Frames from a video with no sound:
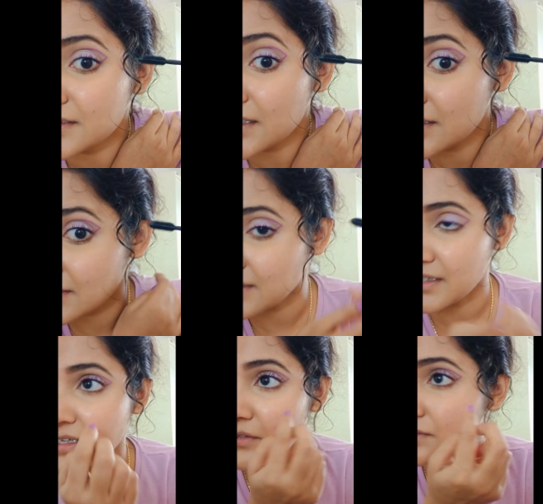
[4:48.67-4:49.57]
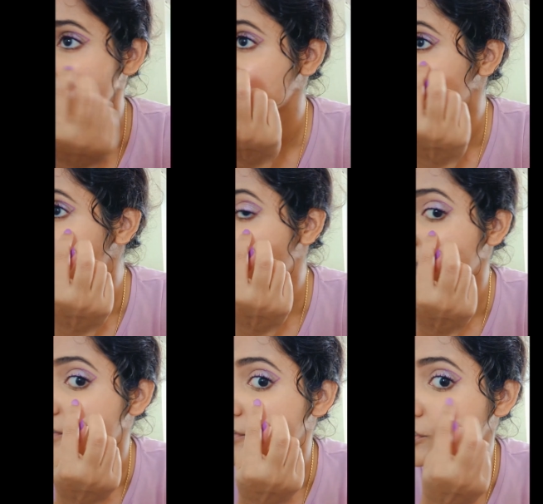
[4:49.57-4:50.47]
See, it gives like
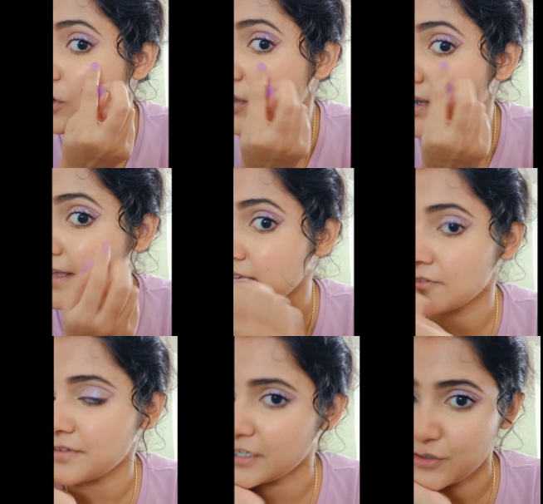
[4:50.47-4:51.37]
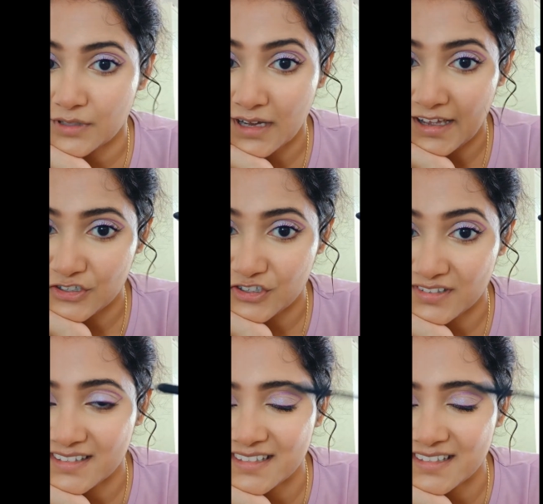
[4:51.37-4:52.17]
that doll-like effect to the lashes,